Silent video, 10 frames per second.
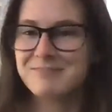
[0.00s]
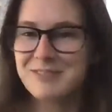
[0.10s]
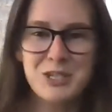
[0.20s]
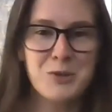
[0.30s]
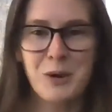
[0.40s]

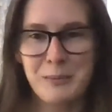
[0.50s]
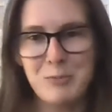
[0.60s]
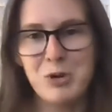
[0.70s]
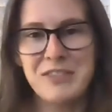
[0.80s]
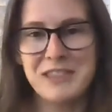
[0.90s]
just the way my
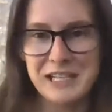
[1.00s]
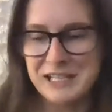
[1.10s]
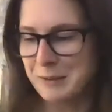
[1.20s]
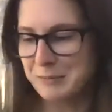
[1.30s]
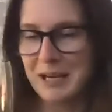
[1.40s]
brain thinks
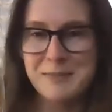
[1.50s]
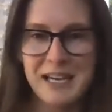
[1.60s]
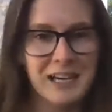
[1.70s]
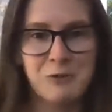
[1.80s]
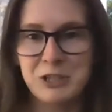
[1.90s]
sometimes.
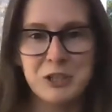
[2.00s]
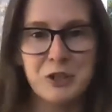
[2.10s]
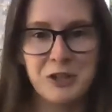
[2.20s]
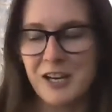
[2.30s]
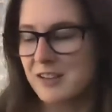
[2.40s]
I get really
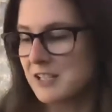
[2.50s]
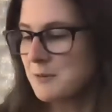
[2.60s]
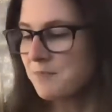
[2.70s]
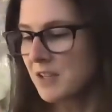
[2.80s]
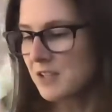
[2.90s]
nerdy on these.